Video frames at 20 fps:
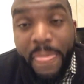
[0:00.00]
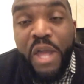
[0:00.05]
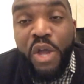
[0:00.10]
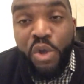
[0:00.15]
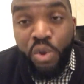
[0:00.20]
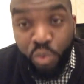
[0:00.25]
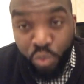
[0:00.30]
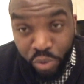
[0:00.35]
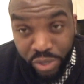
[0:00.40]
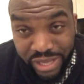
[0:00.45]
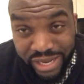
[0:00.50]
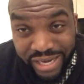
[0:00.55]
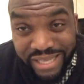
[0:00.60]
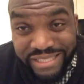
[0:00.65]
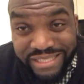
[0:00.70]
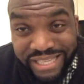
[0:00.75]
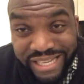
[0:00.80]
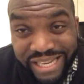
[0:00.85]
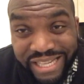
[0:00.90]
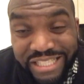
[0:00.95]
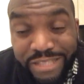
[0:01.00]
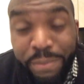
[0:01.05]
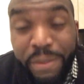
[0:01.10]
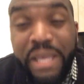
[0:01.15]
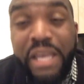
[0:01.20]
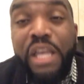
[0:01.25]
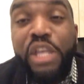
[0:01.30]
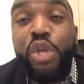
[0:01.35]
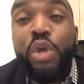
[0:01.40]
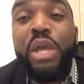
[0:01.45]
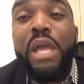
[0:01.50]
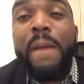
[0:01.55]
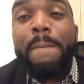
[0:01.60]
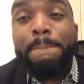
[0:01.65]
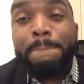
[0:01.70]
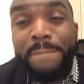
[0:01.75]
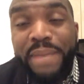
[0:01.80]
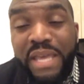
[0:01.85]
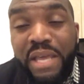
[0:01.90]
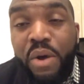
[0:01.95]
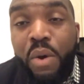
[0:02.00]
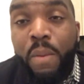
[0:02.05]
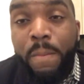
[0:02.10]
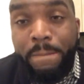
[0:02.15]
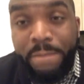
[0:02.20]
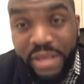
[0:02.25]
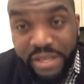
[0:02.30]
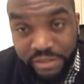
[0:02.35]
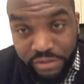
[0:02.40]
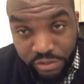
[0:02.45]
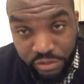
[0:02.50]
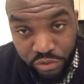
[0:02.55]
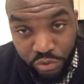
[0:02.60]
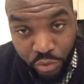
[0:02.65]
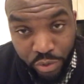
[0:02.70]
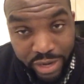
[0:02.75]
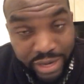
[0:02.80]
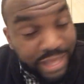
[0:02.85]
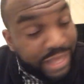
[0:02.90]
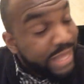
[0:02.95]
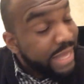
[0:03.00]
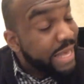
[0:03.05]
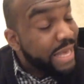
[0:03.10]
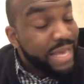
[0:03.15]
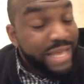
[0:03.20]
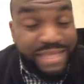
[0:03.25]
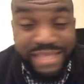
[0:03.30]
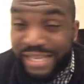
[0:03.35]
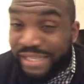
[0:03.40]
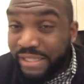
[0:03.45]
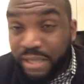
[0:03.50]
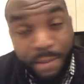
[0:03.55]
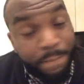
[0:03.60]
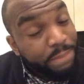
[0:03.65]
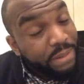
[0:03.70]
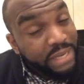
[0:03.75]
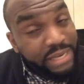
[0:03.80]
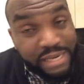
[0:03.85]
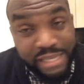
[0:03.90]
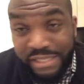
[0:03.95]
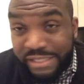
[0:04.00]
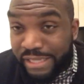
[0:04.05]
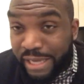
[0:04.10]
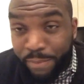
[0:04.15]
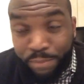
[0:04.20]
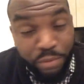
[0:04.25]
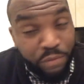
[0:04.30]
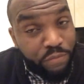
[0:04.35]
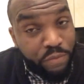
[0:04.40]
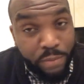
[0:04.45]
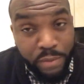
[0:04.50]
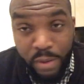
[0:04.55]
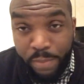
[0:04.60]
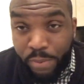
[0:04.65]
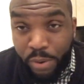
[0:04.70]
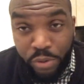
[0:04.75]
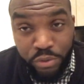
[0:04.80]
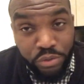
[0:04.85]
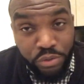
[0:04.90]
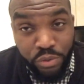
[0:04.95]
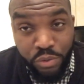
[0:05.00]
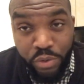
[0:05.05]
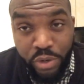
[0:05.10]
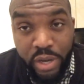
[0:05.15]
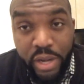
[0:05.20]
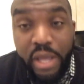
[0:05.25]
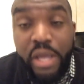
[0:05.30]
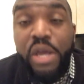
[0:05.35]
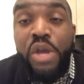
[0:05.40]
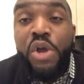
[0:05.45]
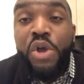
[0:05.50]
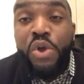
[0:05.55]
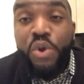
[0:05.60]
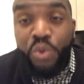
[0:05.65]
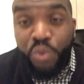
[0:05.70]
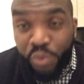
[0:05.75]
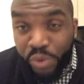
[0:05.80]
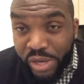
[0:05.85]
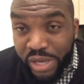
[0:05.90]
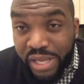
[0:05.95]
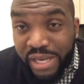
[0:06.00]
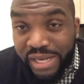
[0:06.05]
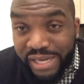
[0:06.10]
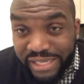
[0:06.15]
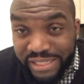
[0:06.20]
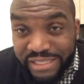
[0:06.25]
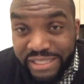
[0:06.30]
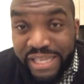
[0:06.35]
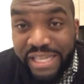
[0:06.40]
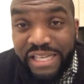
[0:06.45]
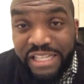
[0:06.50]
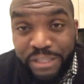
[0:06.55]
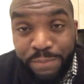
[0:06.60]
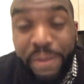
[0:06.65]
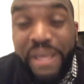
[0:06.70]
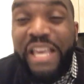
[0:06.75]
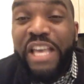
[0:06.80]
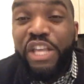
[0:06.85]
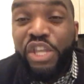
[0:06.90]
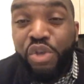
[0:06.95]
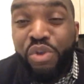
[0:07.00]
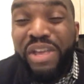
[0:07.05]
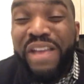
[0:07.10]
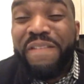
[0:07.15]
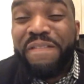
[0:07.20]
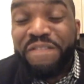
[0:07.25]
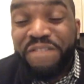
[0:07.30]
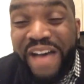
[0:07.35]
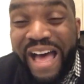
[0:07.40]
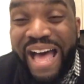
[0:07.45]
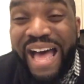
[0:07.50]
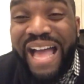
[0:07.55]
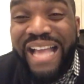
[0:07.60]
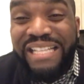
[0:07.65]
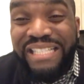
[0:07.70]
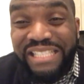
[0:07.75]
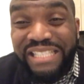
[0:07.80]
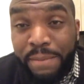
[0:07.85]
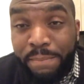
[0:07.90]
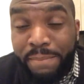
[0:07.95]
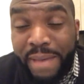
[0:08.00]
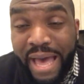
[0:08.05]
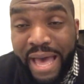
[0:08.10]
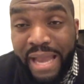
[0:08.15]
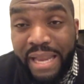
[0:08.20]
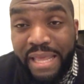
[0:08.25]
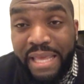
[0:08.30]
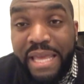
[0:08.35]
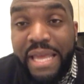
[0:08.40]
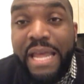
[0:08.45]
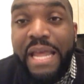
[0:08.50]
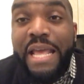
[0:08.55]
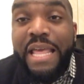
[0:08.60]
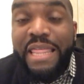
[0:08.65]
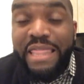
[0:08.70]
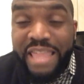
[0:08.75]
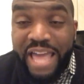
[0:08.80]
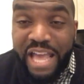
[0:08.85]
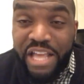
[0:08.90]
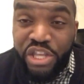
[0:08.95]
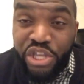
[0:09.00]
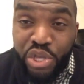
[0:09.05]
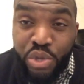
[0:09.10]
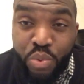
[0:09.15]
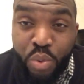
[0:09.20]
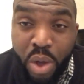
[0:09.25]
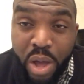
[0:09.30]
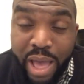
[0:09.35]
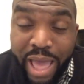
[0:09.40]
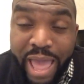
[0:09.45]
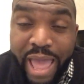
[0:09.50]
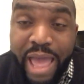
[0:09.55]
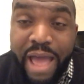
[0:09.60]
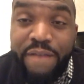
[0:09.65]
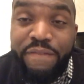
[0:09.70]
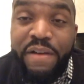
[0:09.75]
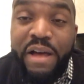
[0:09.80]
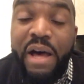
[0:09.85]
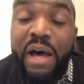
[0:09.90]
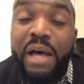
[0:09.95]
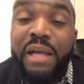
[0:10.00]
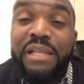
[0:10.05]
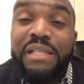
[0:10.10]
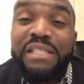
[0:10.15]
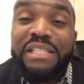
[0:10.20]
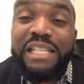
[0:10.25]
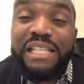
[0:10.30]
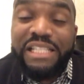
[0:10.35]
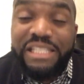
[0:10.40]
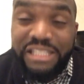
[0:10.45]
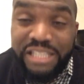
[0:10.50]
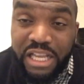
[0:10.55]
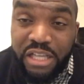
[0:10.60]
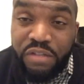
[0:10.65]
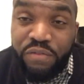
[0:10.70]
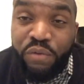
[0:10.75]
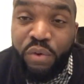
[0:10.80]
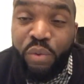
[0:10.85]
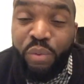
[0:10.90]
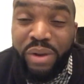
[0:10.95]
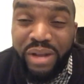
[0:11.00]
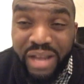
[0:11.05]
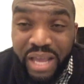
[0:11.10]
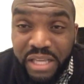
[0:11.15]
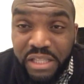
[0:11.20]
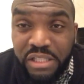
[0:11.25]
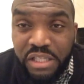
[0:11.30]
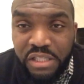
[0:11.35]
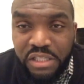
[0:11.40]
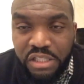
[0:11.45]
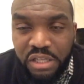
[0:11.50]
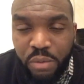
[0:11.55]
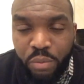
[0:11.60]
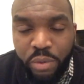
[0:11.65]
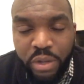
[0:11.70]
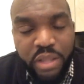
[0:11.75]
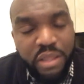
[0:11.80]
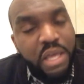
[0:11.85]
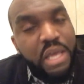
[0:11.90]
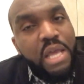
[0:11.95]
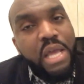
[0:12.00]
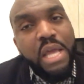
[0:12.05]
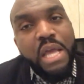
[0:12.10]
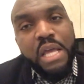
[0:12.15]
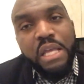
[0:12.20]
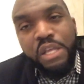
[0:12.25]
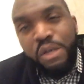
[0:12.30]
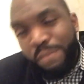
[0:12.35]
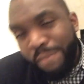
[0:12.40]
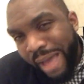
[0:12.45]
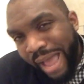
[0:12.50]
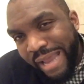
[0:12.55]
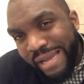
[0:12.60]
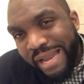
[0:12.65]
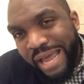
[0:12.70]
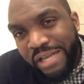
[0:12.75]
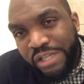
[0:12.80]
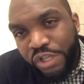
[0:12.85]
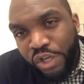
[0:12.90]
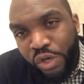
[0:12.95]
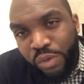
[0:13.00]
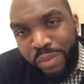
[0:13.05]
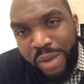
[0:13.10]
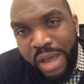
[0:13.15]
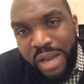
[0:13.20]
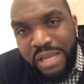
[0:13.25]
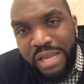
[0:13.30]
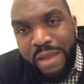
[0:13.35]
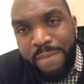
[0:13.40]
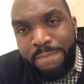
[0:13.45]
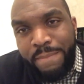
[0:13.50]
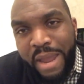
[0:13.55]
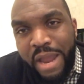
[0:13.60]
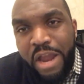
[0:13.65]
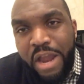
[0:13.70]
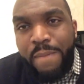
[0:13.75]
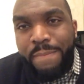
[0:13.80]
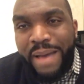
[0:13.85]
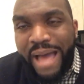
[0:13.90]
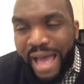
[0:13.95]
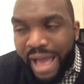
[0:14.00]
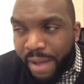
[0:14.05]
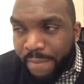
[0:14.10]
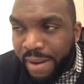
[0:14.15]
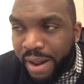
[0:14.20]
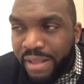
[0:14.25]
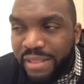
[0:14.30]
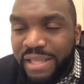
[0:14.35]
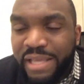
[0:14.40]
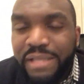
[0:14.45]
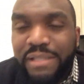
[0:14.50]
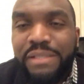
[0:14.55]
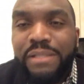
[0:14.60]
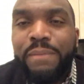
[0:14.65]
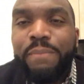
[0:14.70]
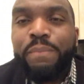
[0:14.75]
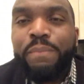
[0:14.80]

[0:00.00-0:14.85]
Realistically speaking, you can build business credit that's completely separate from your personal credit. Realistically speaking, you can find somebody that you have a successful relationship with. You might not turn around and get married, but how about this?